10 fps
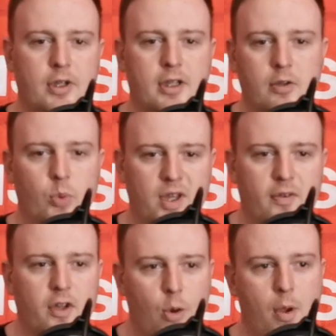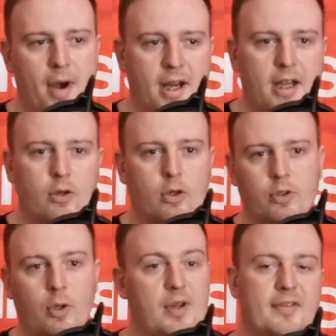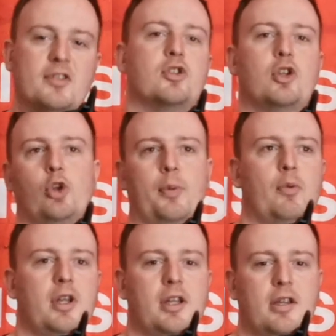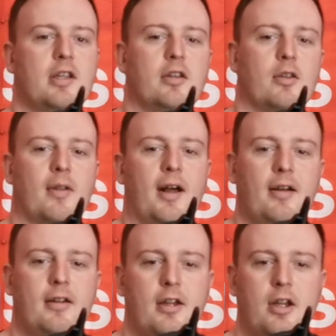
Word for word: he can do a give and go with Mane, or you know, even just a dummy one, he, he can do that.